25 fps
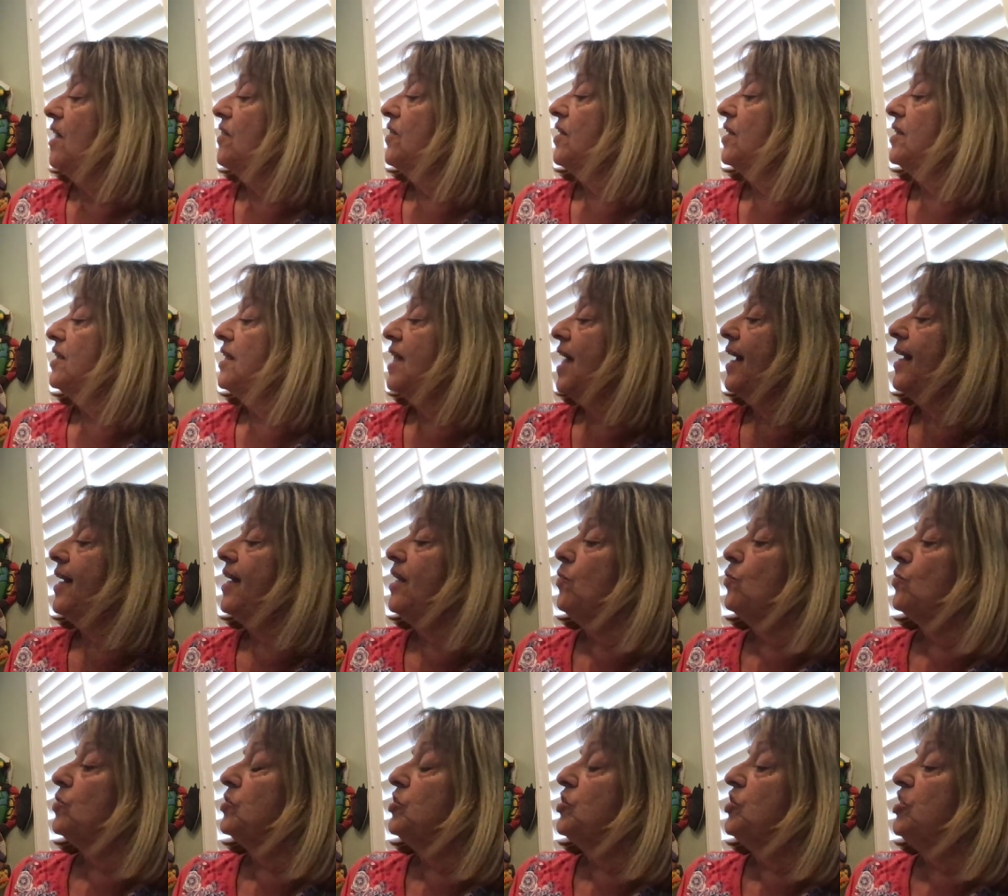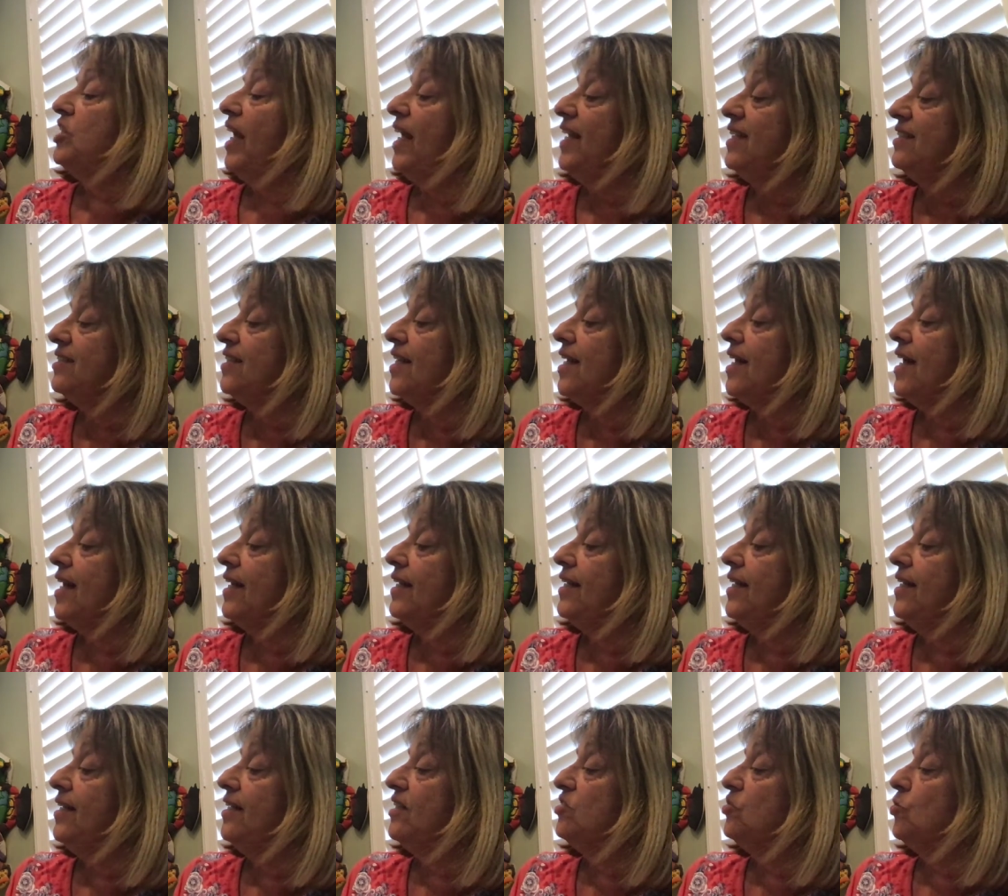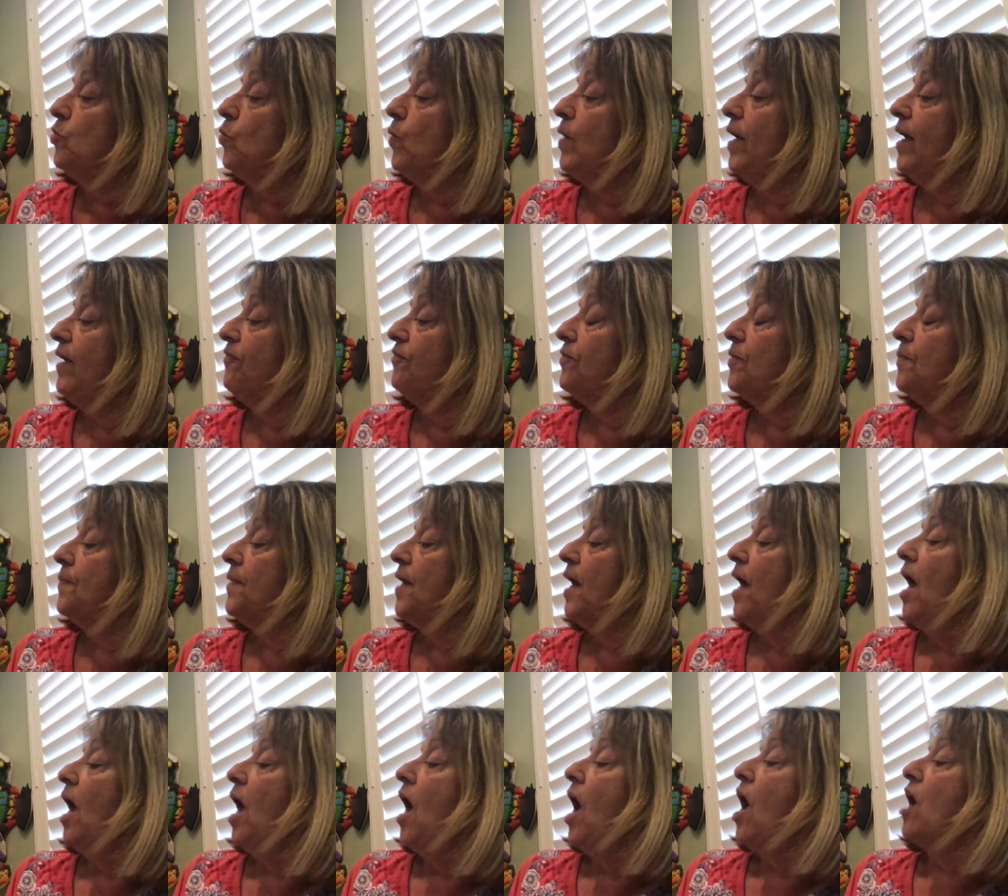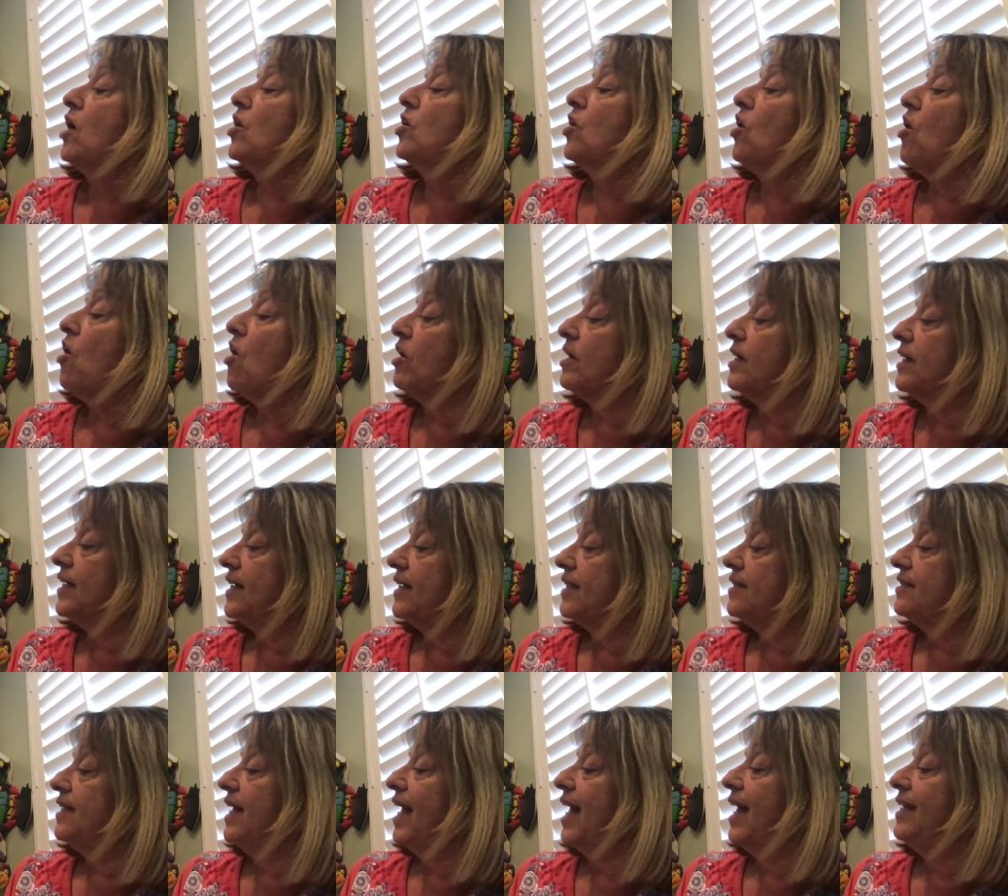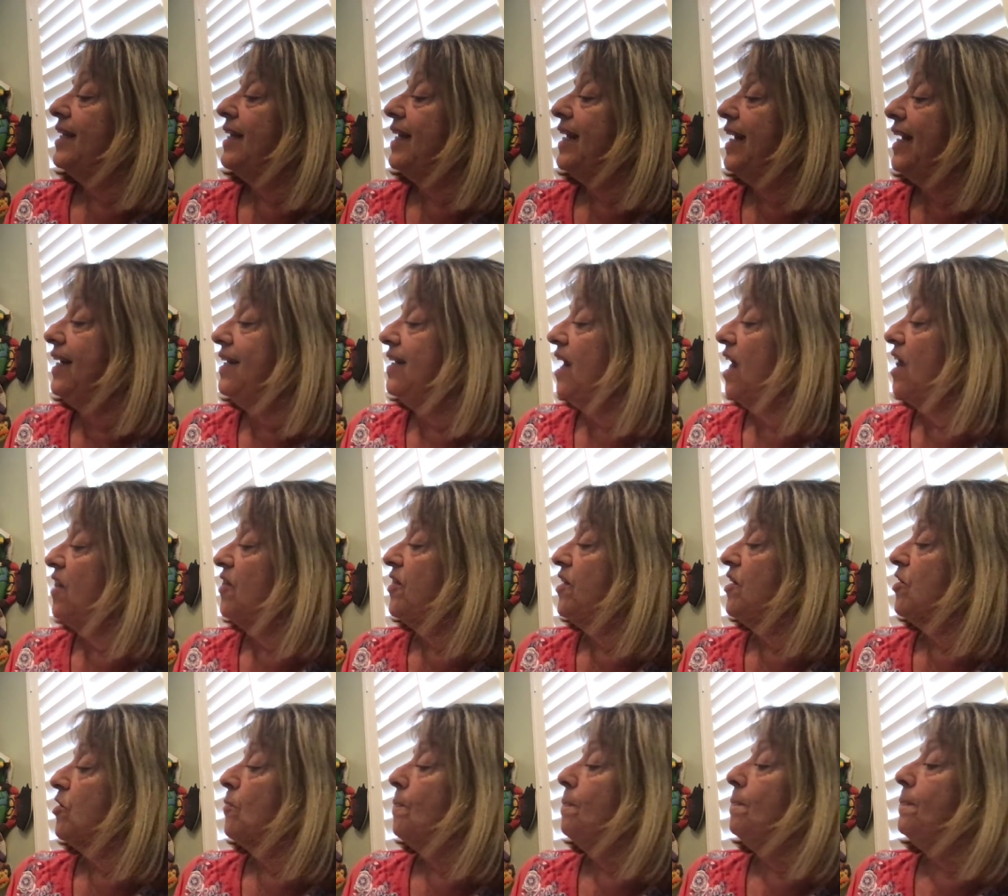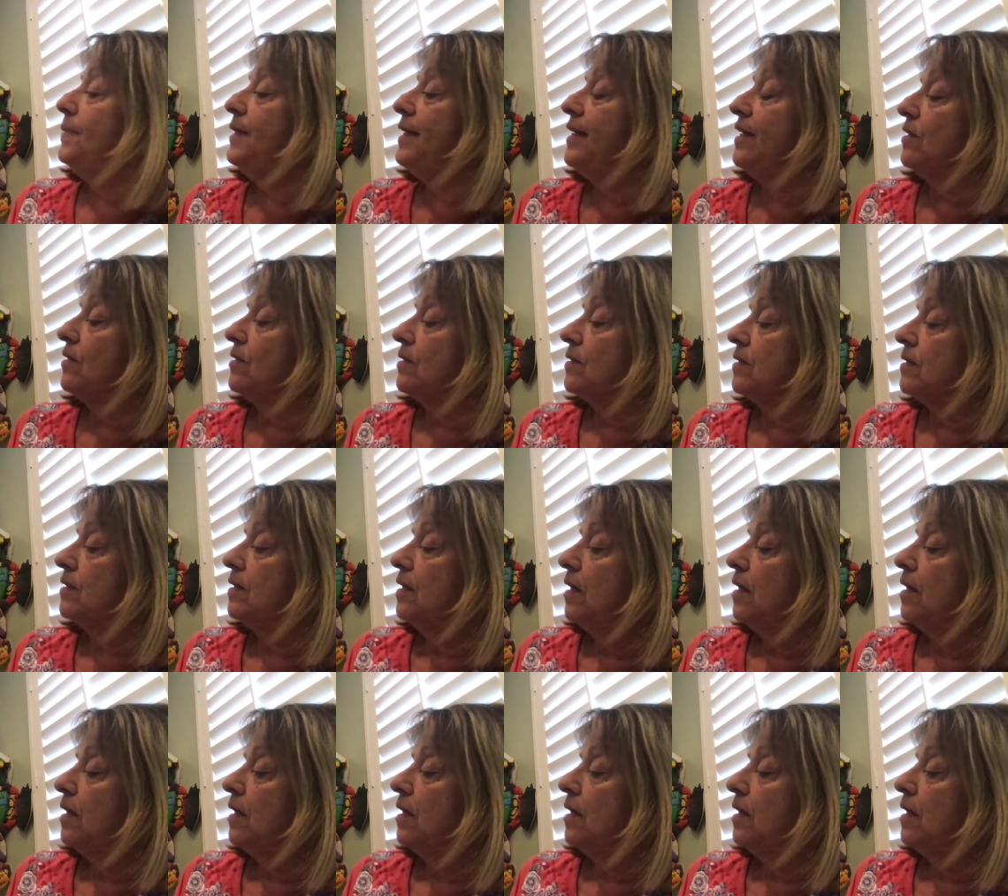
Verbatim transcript: The lion will chase the hyenas away from the carcass and eat their meal.